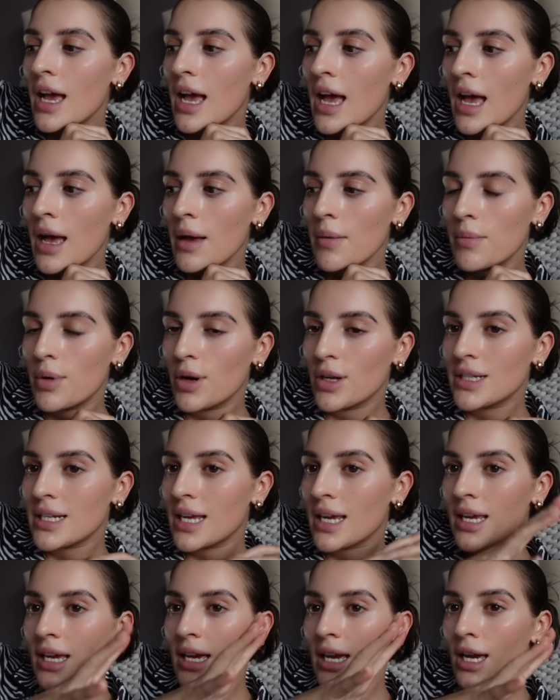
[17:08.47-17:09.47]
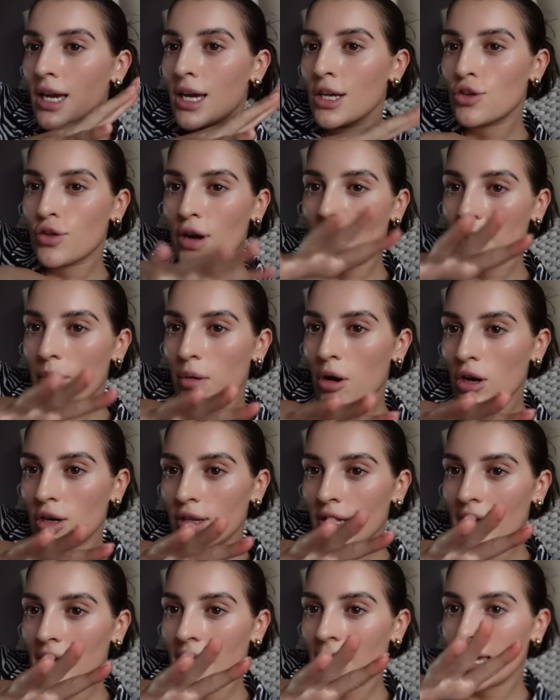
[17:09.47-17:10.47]
But it's like a tripod
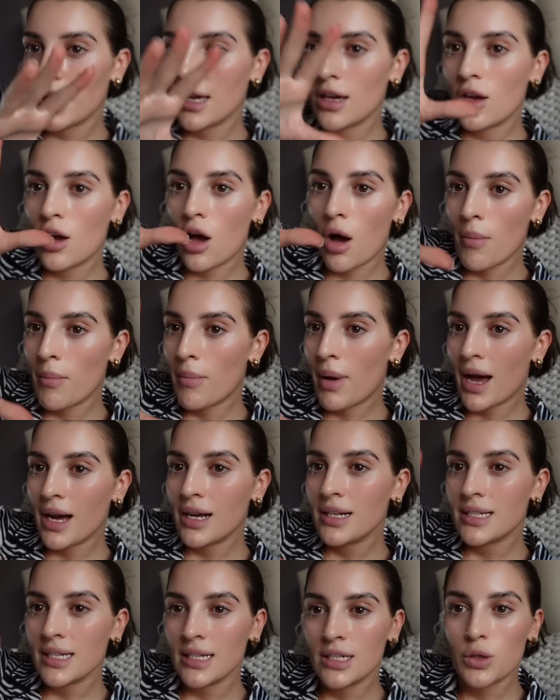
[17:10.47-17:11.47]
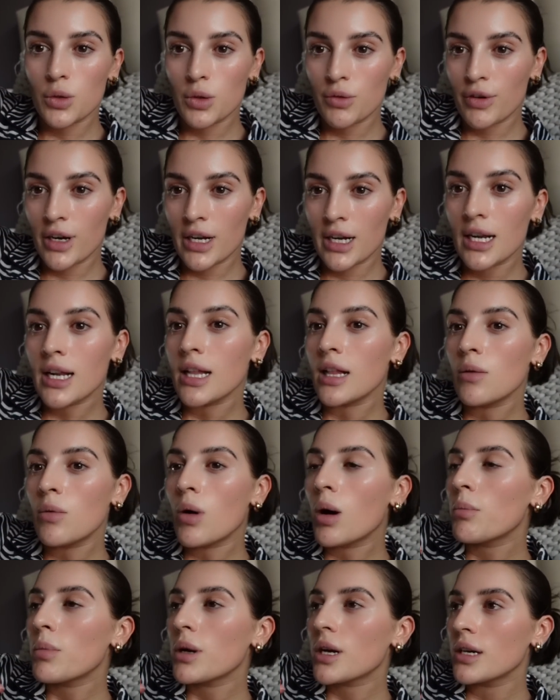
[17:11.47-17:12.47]
that like compacts into a really little
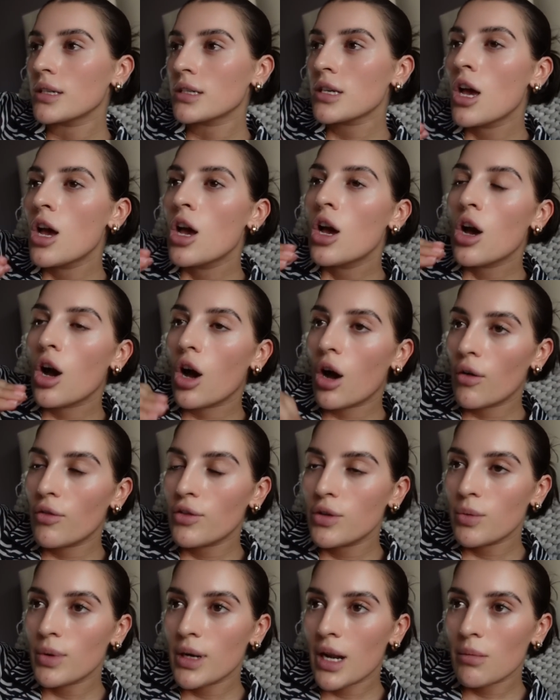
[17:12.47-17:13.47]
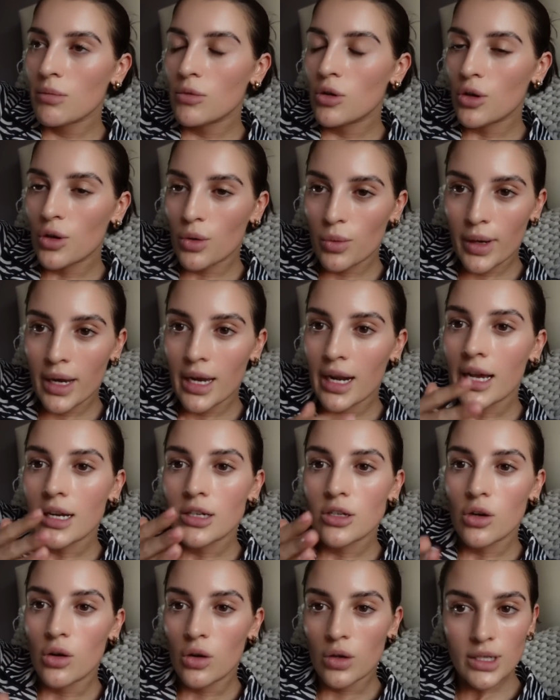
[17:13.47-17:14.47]
one, because often when I'm going away like
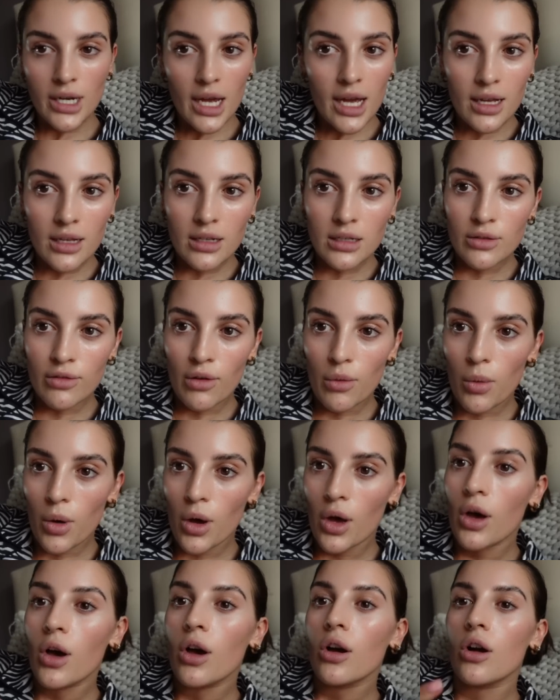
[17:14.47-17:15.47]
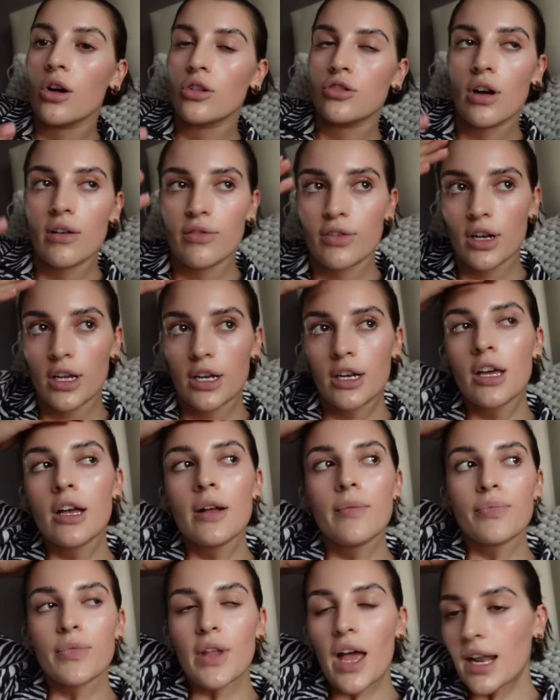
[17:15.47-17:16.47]
to hotels for work or traveling,
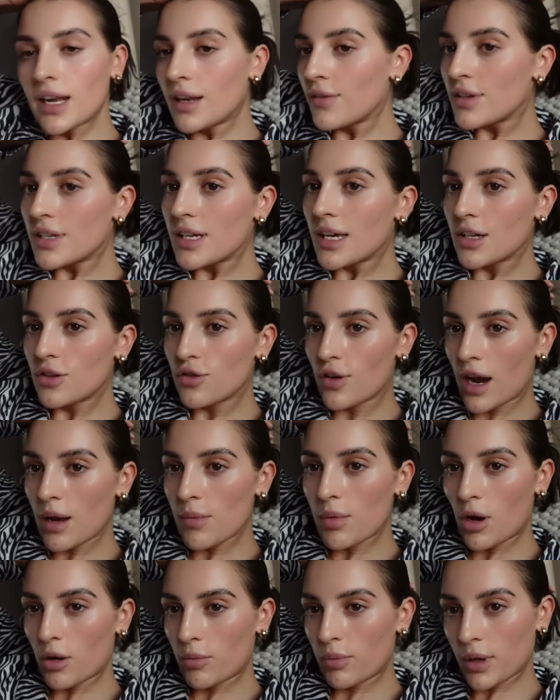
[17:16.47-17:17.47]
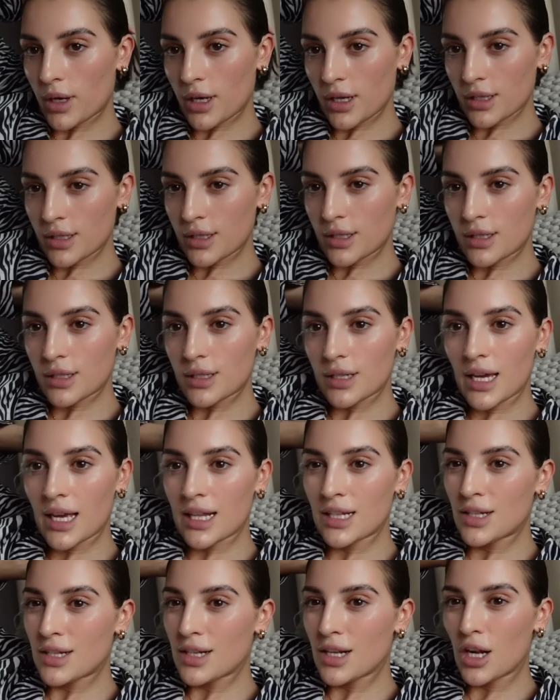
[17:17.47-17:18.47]
I never take tripod because
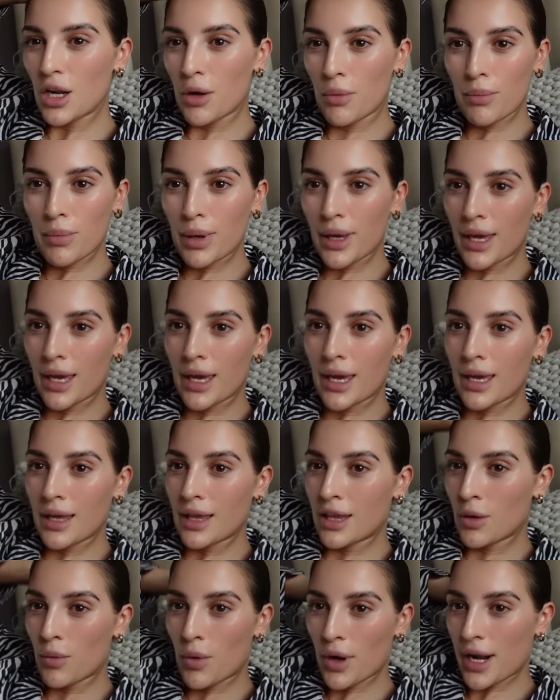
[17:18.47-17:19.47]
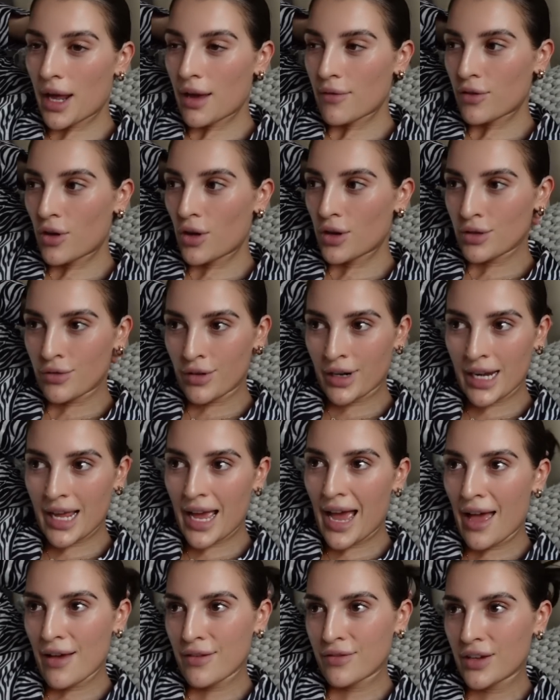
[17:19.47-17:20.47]
it's clumpy and the one I've got is really
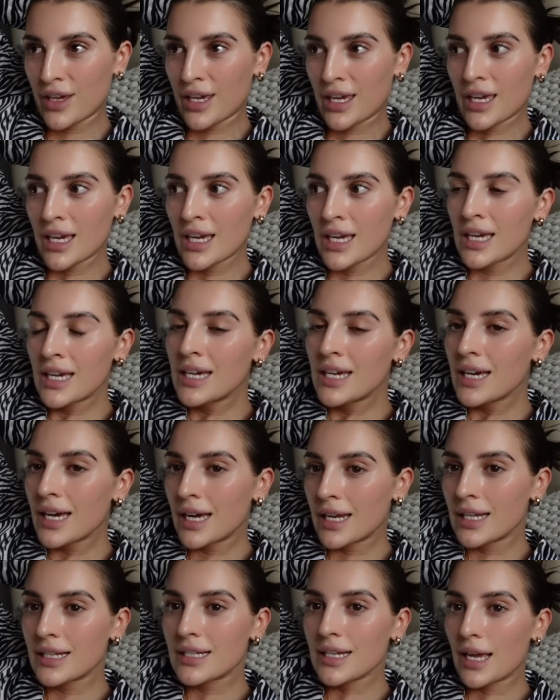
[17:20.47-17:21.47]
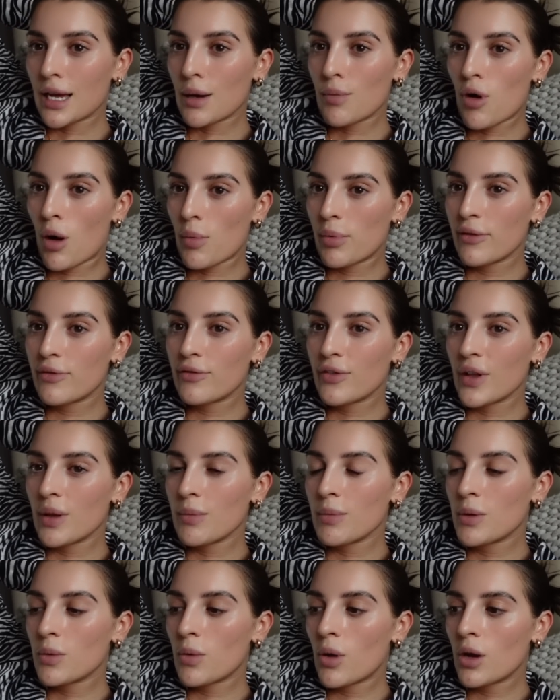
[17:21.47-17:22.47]
heavy and it's like a proper
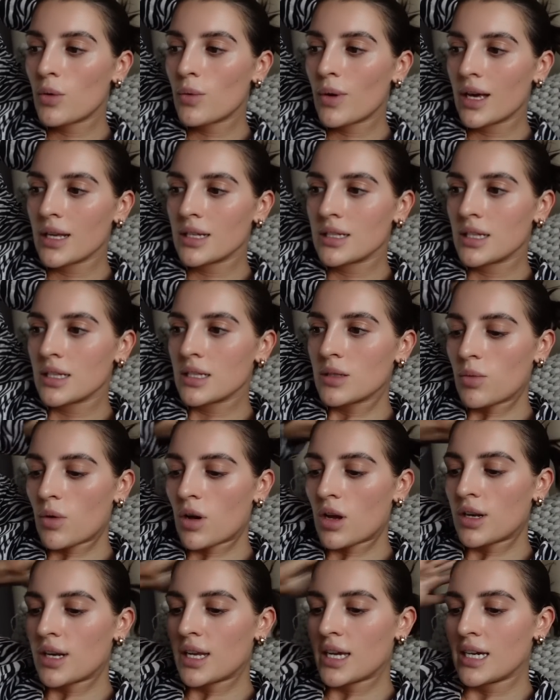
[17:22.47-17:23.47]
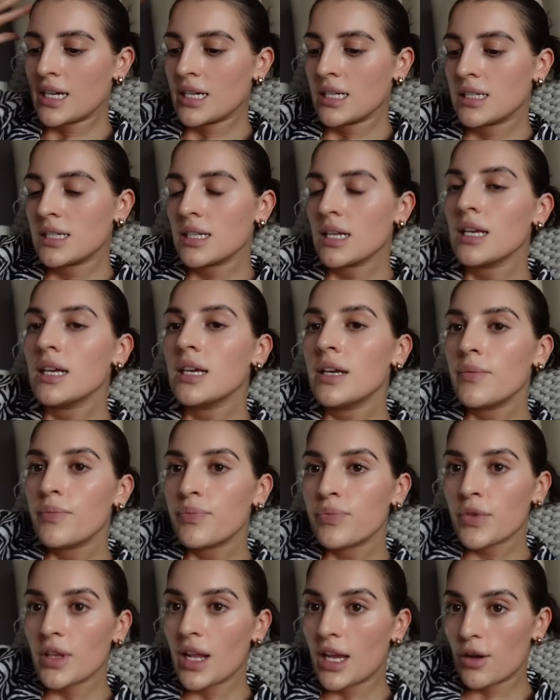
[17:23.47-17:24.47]
filming one, whereas this one is
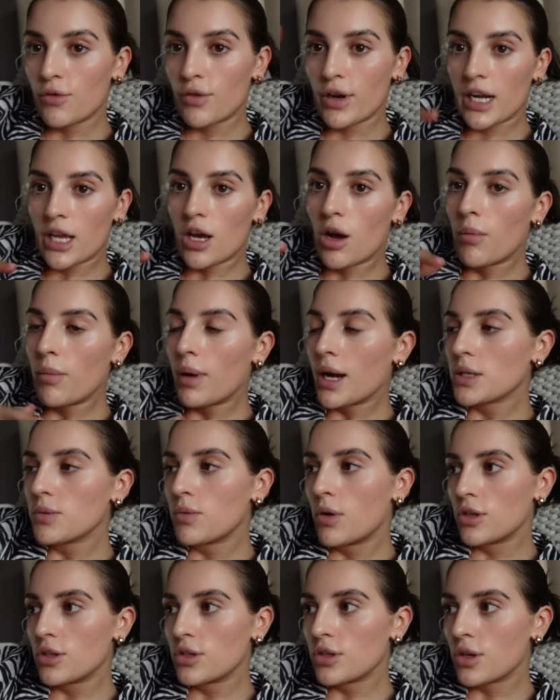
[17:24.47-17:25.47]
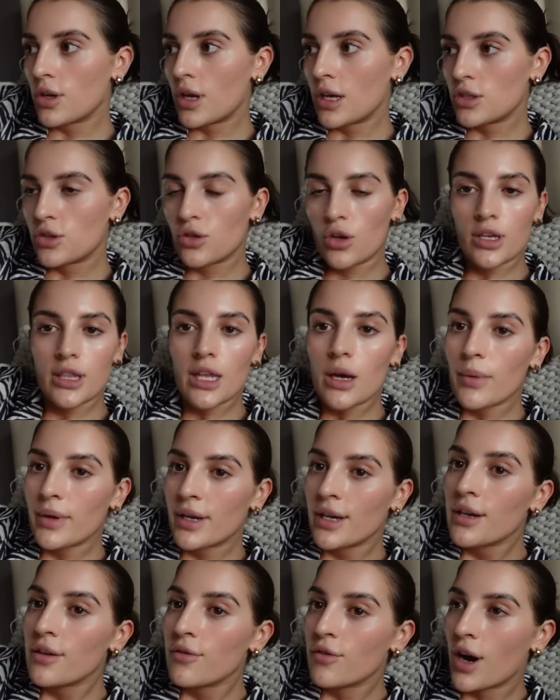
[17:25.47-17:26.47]
like a really compact one. So I'll show you that when
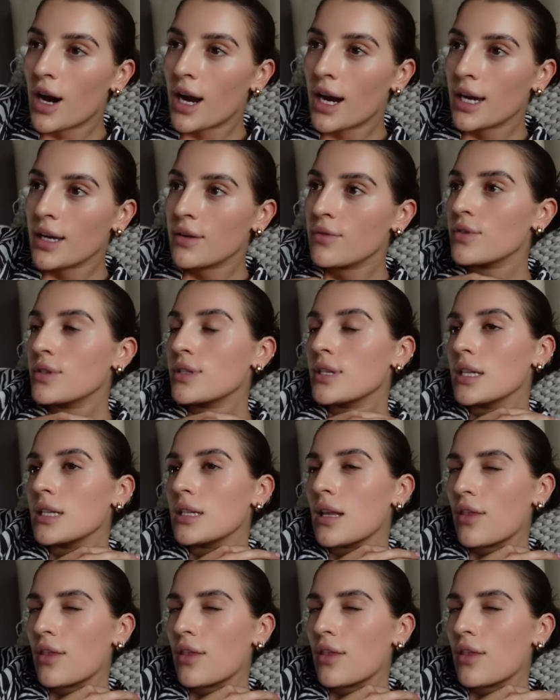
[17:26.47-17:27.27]
it arrives.